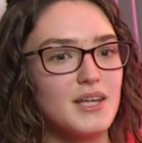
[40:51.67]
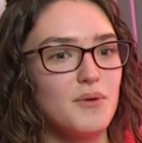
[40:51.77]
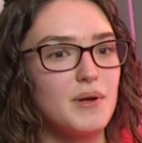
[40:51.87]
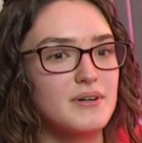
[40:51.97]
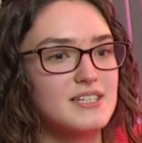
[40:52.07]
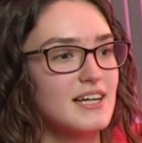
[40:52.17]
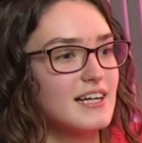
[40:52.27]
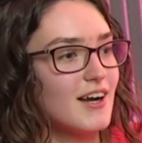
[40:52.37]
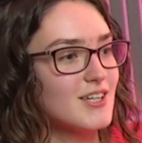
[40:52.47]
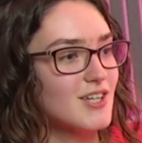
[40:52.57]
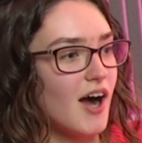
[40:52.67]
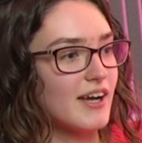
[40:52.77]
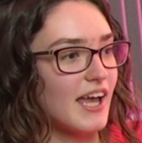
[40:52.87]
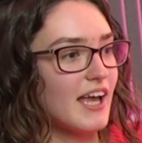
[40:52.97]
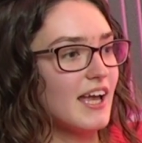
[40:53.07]
we were sitting down and
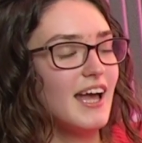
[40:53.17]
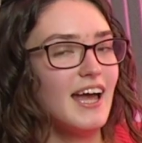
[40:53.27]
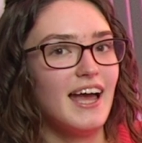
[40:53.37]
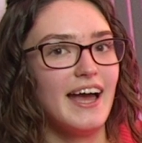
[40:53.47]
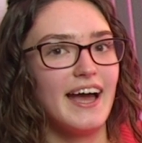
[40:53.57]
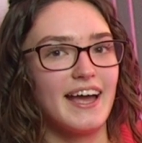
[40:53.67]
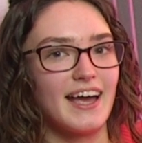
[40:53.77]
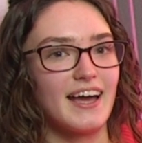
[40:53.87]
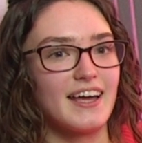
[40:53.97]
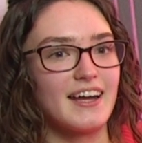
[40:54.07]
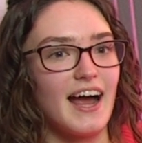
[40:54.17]
talking. And